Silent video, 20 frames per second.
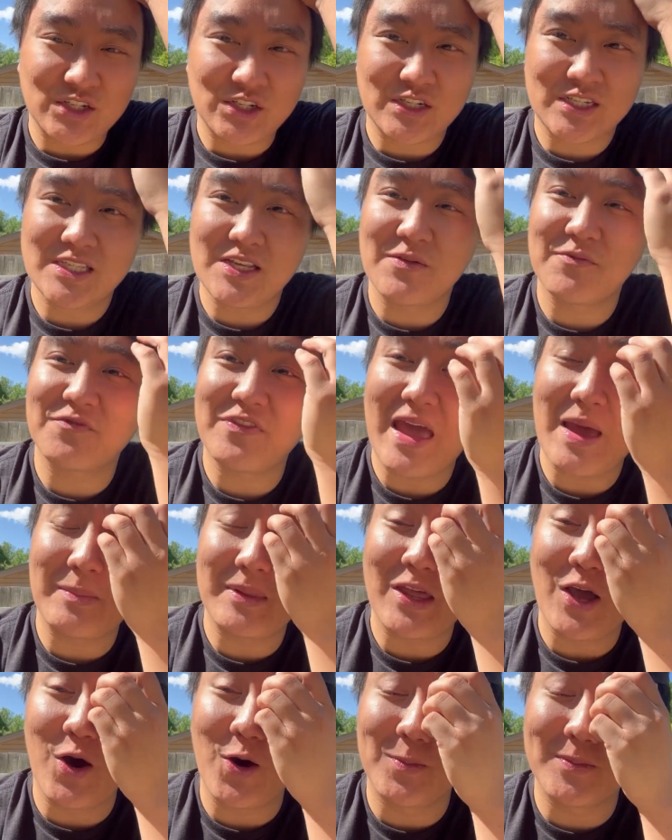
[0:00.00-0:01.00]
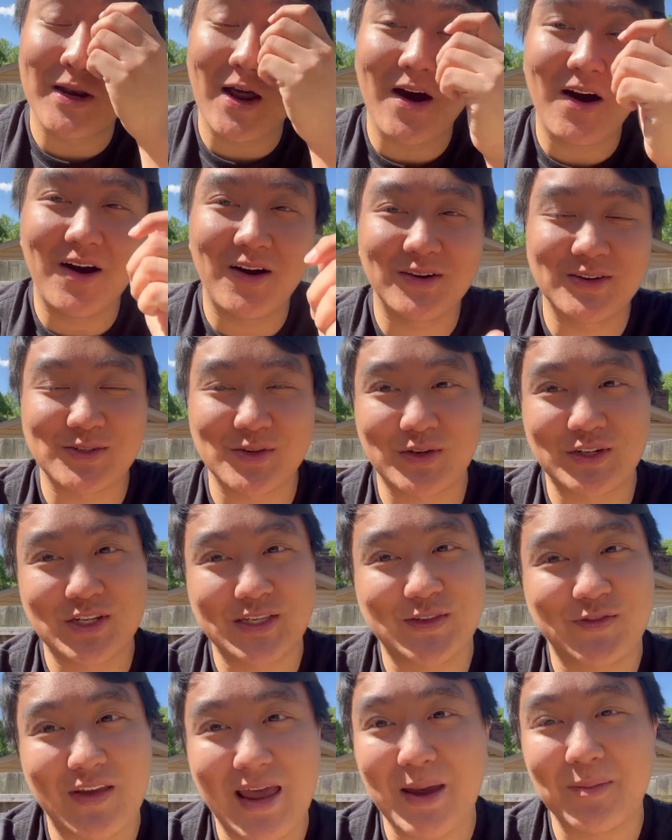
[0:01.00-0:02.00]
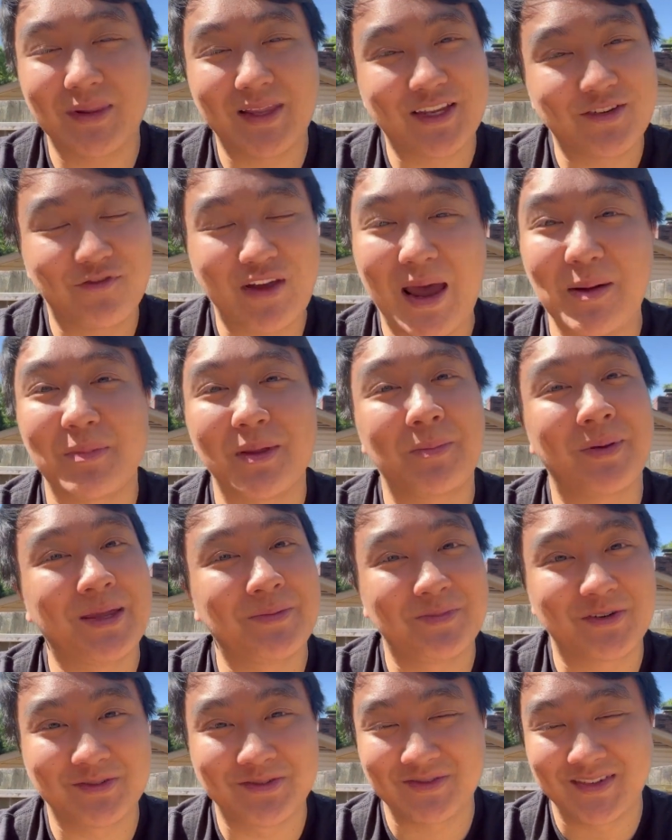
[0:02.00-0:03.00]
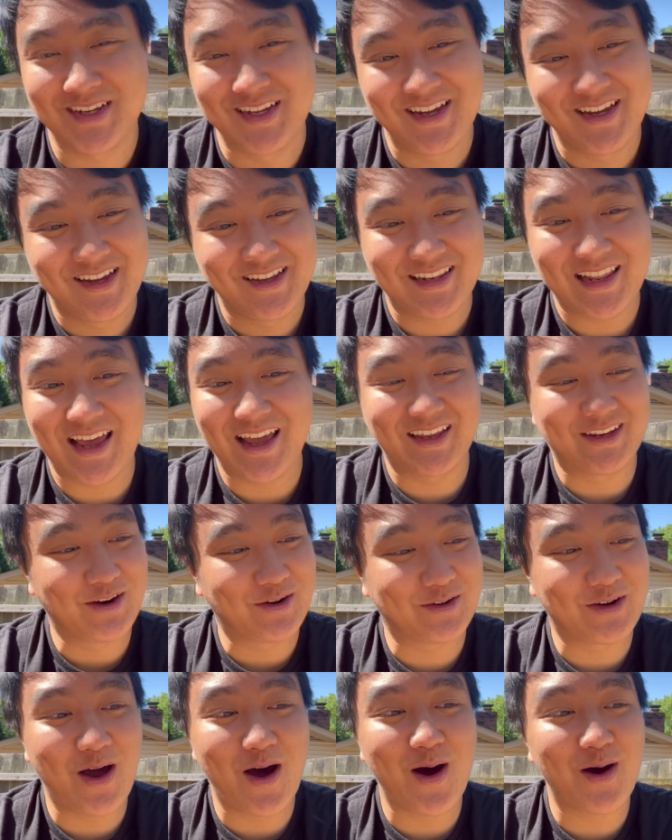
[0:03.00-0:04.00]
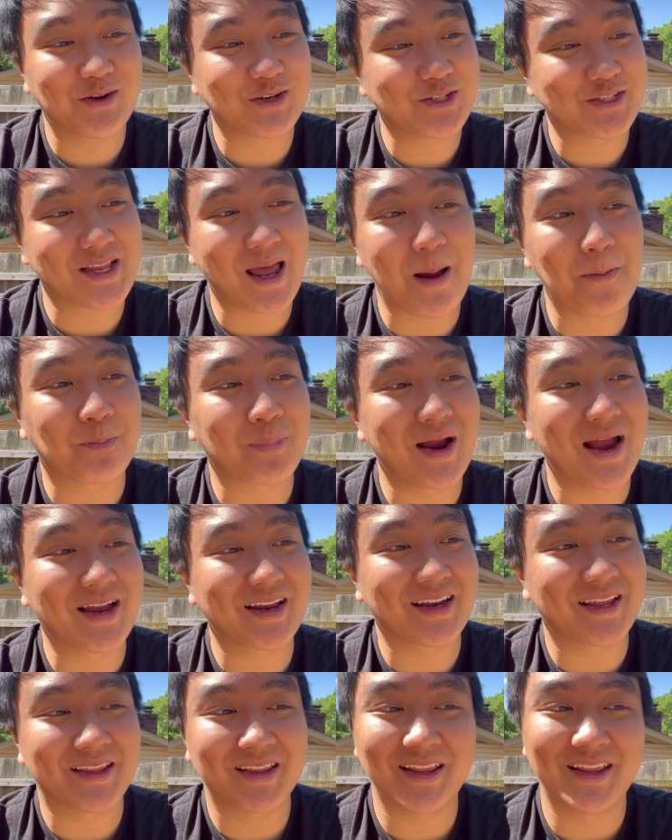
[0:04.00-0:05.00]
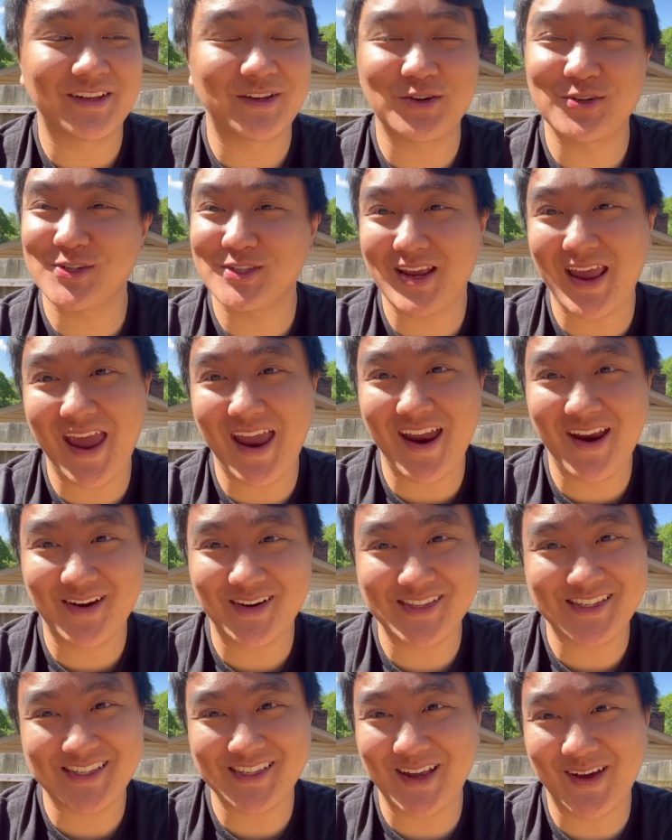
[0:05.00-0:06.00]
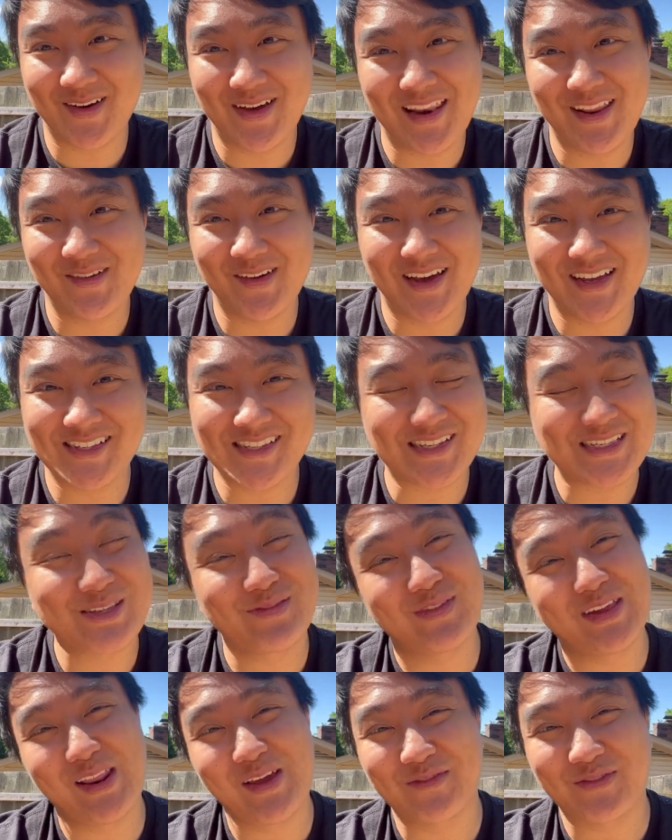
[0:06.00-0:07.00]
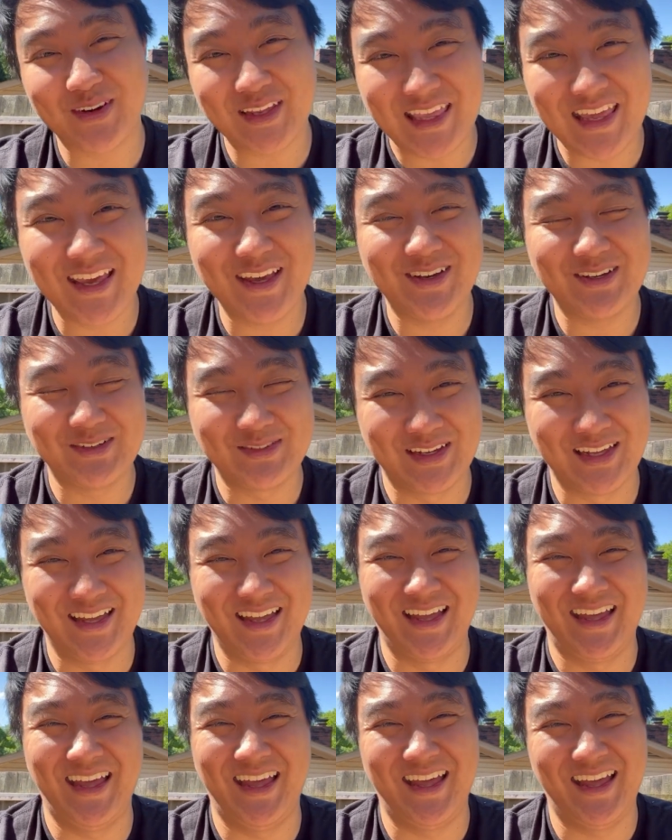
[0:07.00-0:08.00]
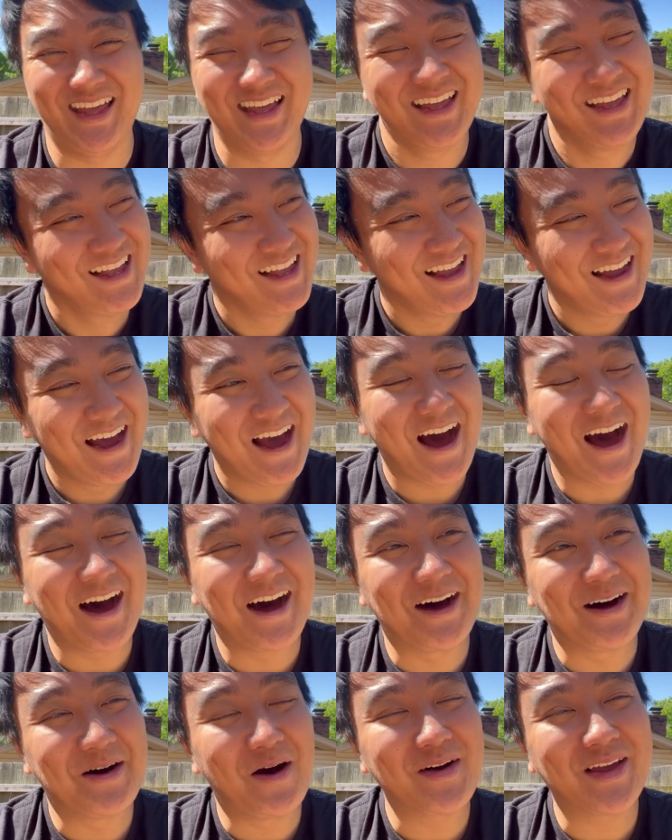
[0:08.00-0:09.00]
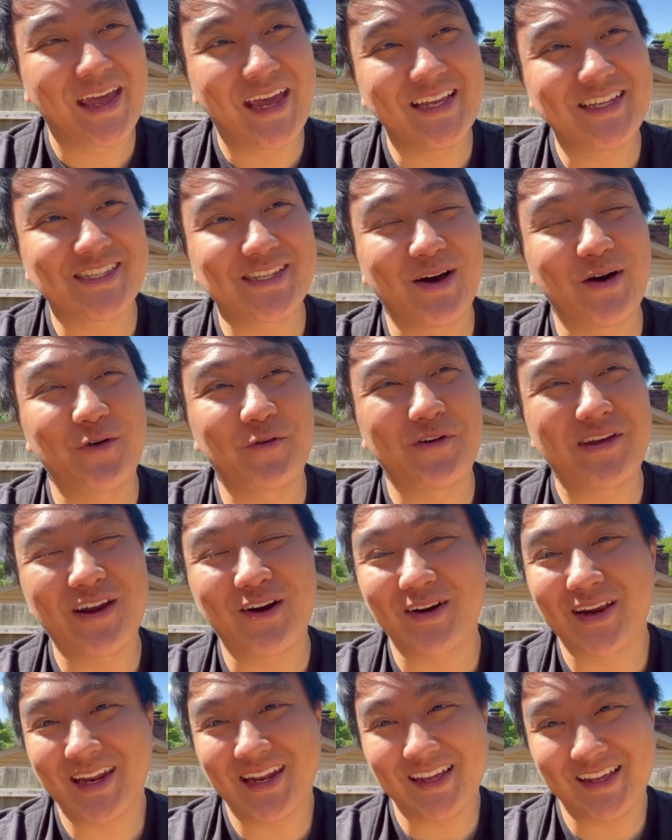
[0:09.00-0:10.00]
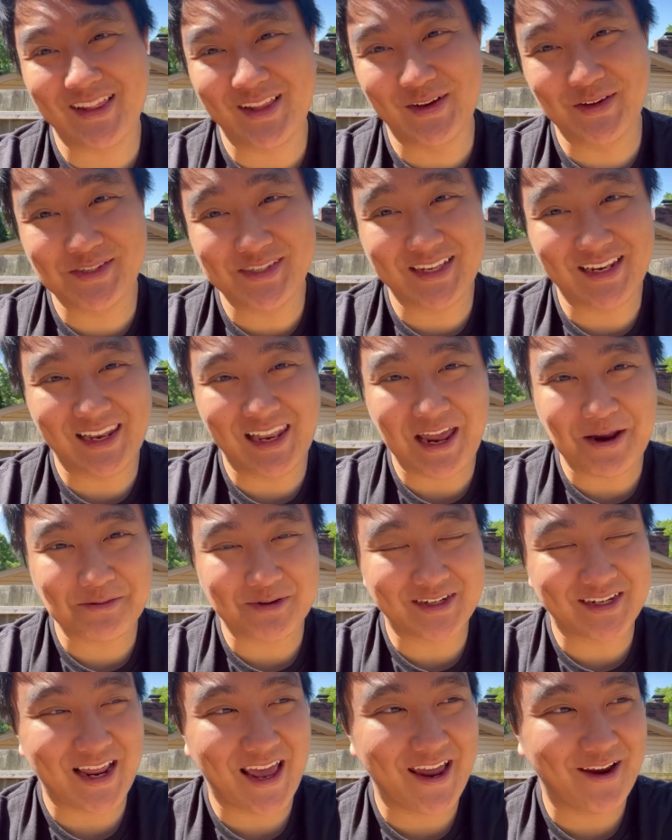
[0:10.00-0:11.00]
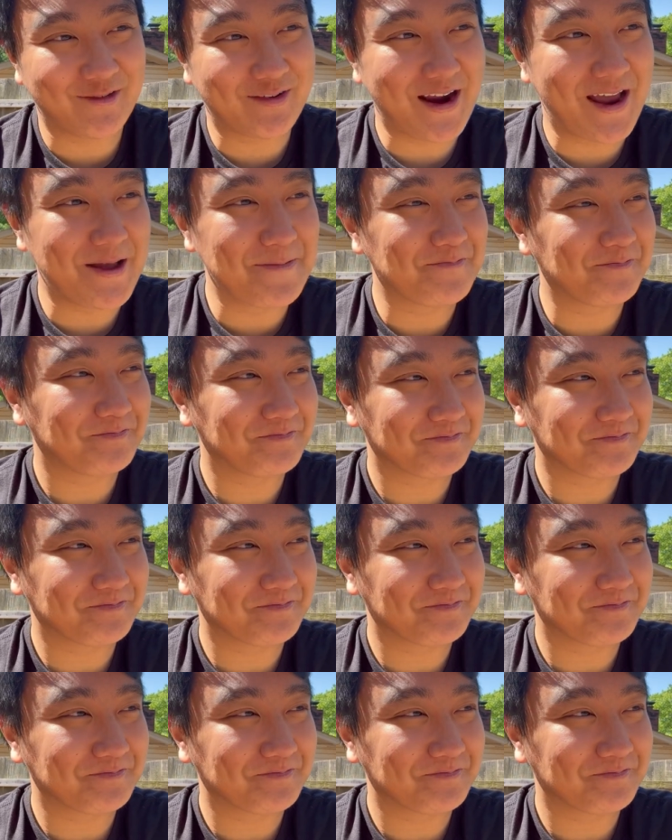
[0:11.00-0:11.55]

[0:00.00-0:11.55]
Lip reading: are just some family home dogs or just family people that your dog just got pregnant and you're scared. So anyways, this is a video for you. Okay, so we are getting close to the Labor Day, right?